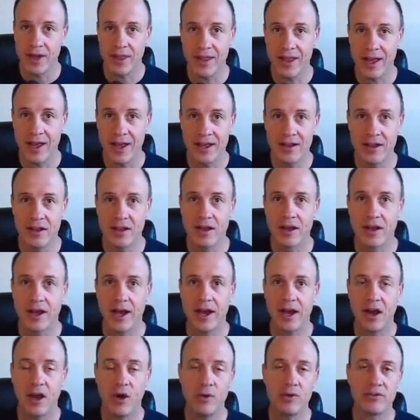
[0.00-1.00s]
online,
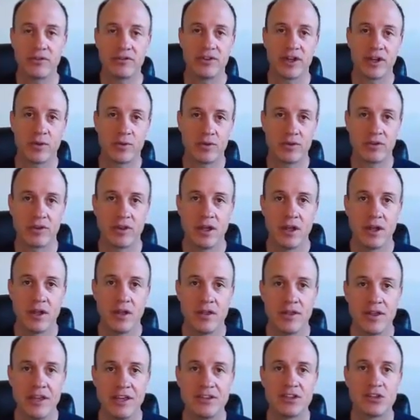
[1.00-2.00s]
I always stick with
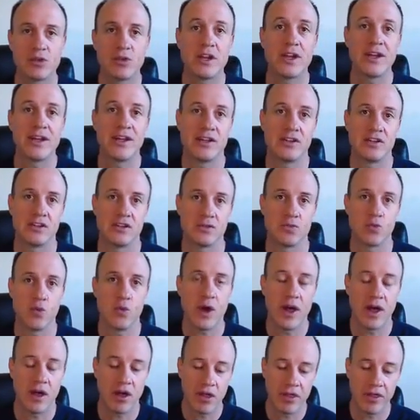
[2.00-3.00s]
these three niches:
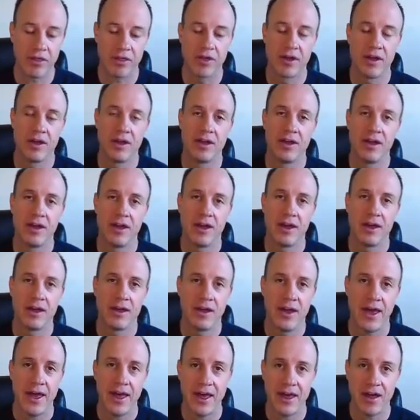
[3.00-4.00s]
wealth,
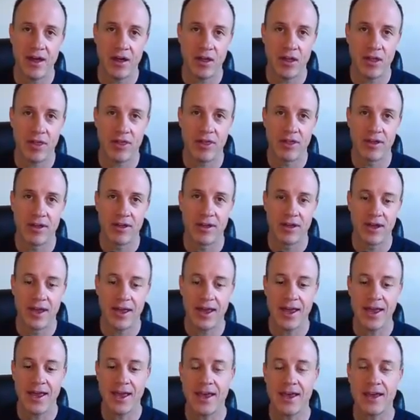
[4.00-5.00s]
health,
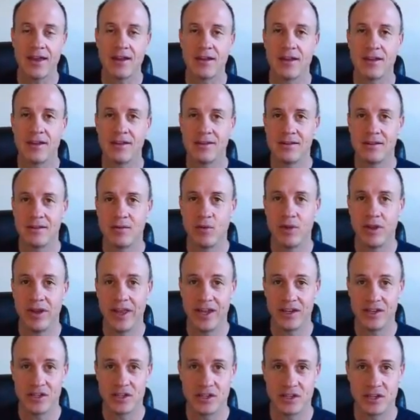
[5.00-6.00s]
and
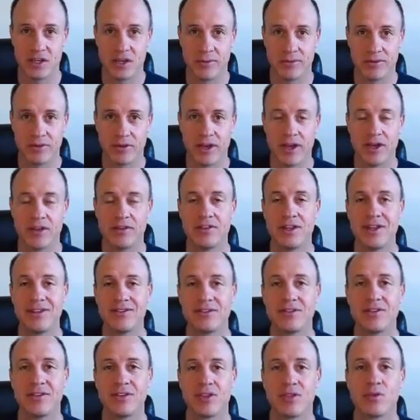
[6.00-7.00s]
relationships. Okay,
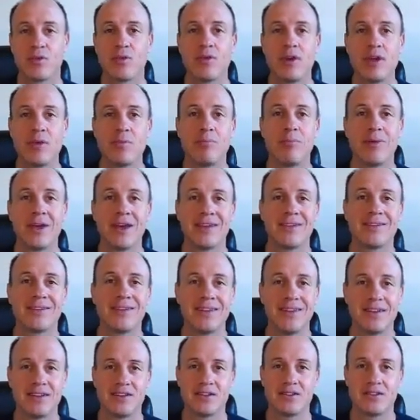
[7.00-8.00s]
these are the three biggest
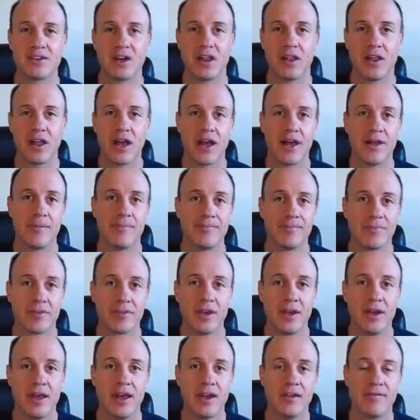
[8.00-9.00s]
niches online.
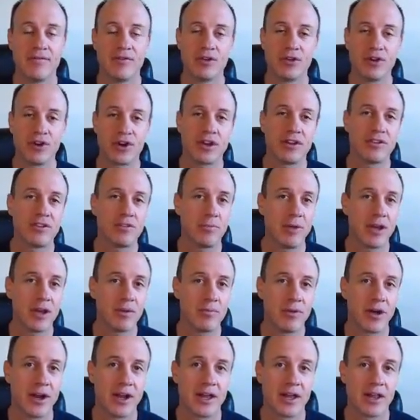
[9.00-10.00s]
And if you're looking to make
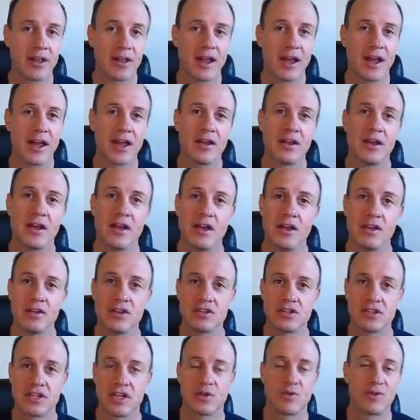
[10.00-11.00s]
money online,
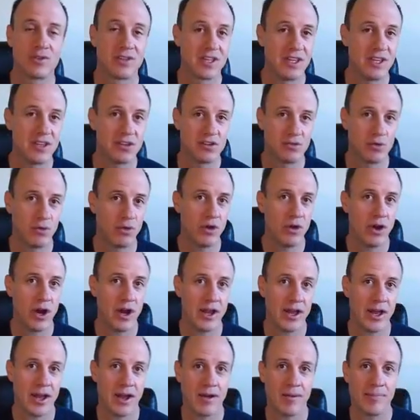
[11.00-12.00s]
stick with these three
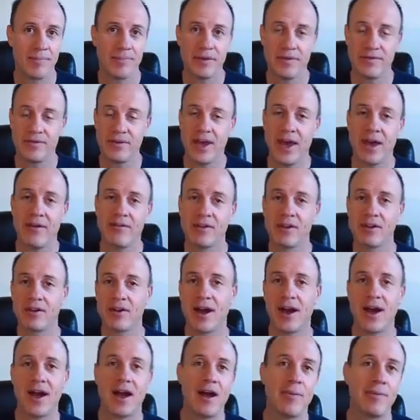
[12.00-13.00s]
right now. If you have another
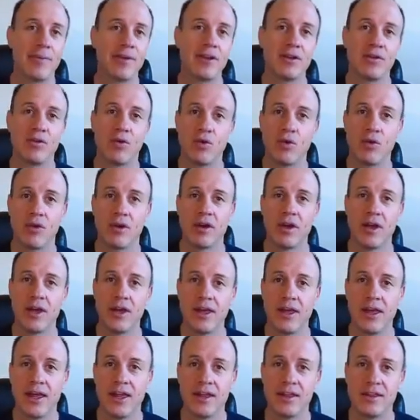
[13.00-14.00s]
hobby or
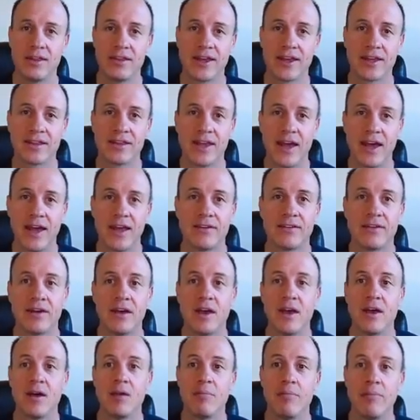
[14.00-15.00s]
anything like that,
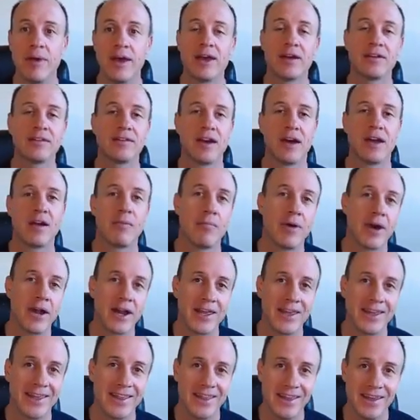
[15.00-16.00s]
make a ton of
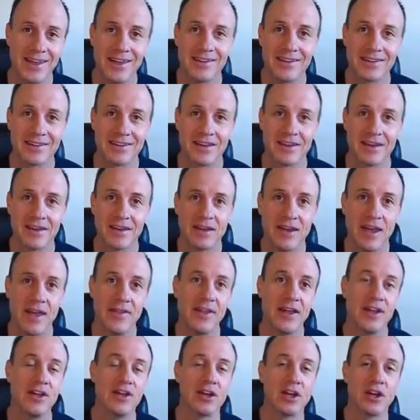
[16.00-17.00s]
money in this,
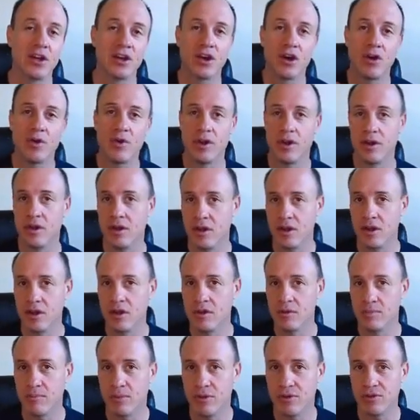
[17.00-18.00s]
and then you can go and
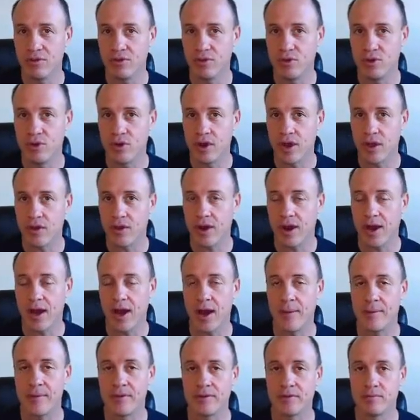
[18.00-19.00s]
pursue your other
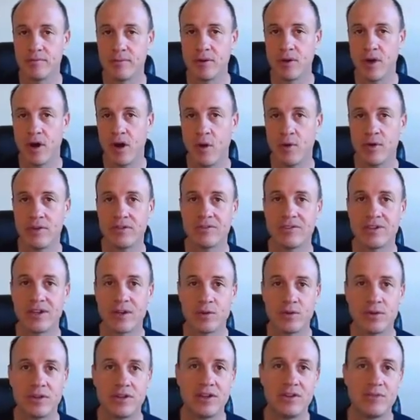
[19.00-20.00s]
hobbies. But always
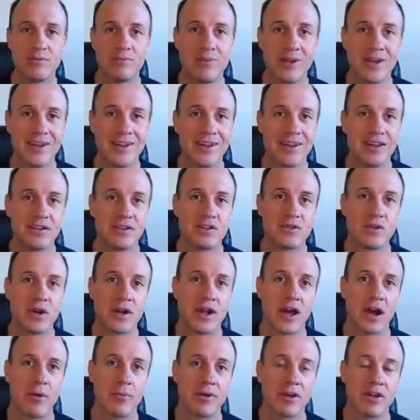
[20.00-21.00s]
stick with these big niches right
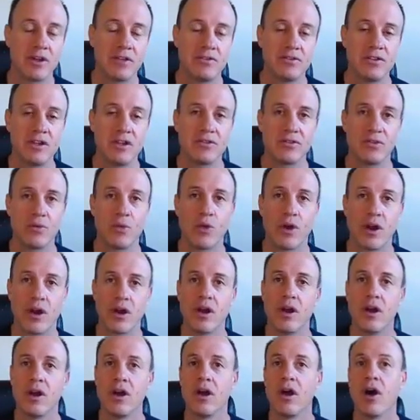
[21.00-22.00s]
now, because these are
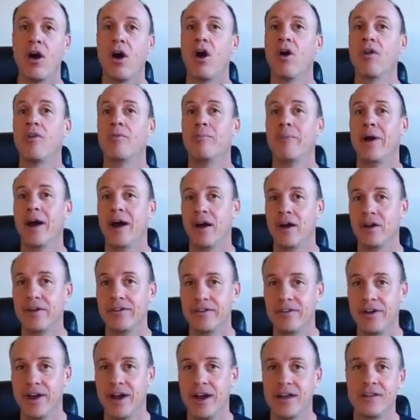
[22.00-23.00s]
where all the buyers
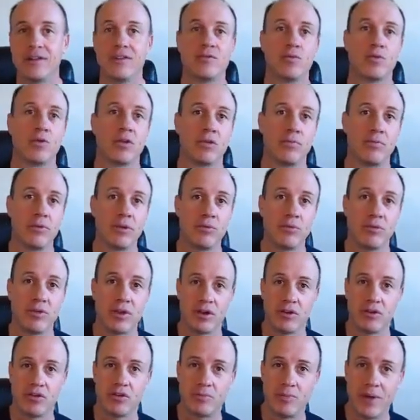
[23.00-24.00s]
are at. These are where the people
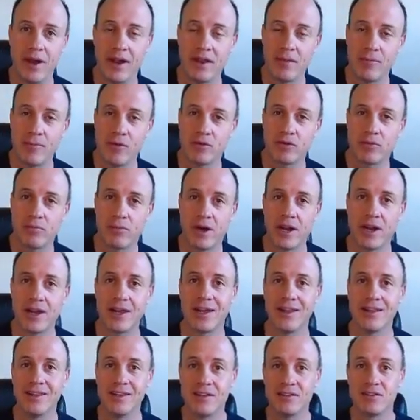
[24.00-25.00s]
that are spending the most money,
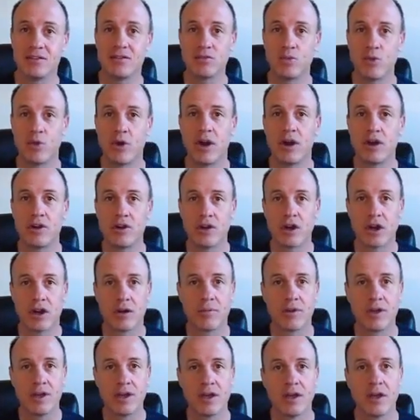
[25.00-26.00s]
and this is where you're going to
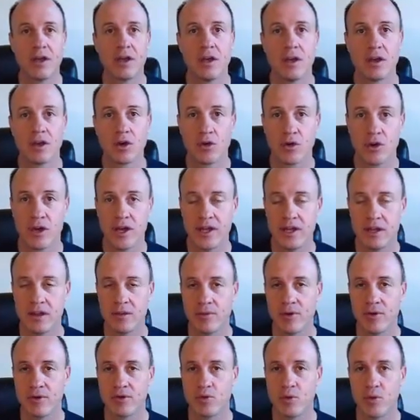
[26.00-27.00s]
be creating the
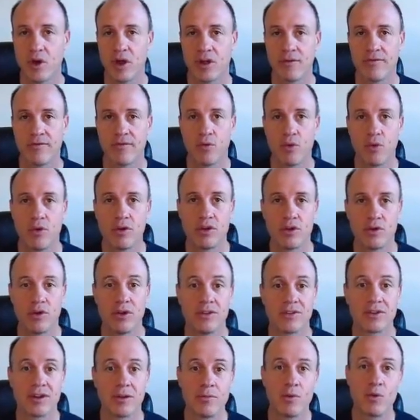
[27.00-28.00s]
most wealth for you. And
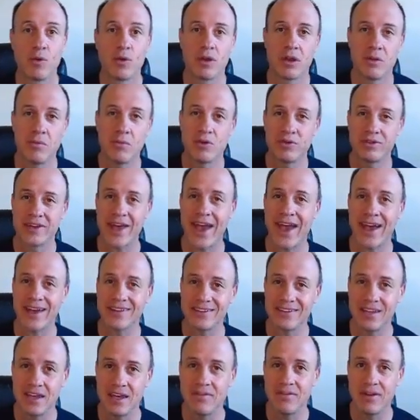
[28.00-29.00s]
it's going to be where the most
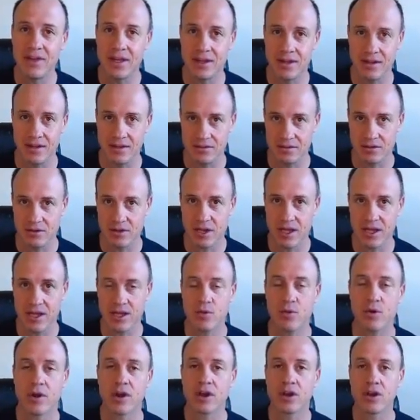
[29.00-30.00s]
activity is. Okay,
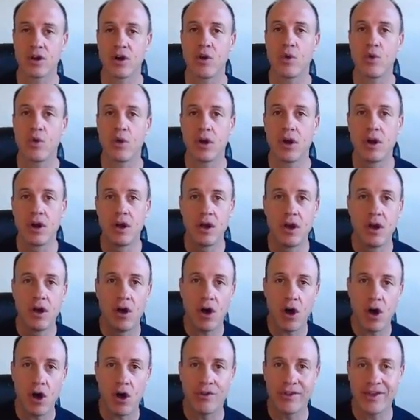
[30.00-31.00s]
you want to go where
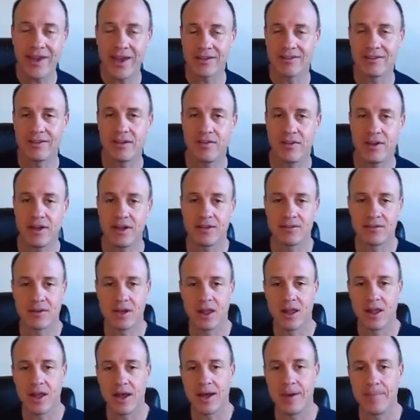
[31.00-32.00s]
all the activity is
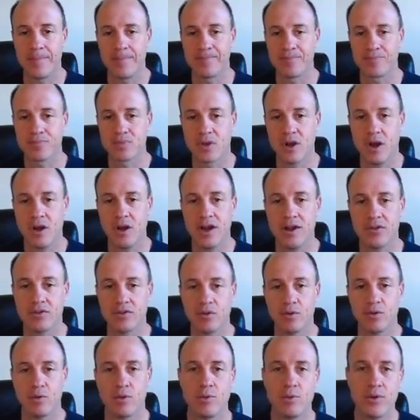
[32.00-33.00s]
online. All right,
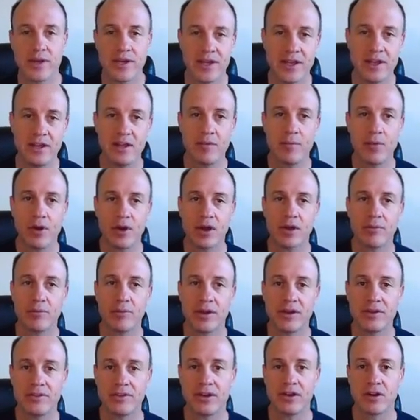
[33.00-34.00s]
so when we get in the
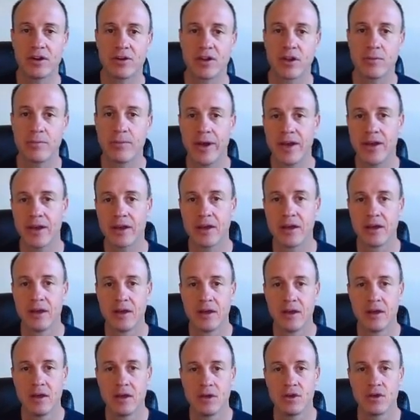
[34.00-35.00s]
marketplace here at ClickBank,
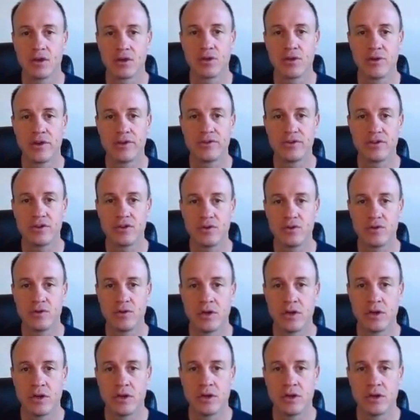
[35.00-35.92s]
you're going to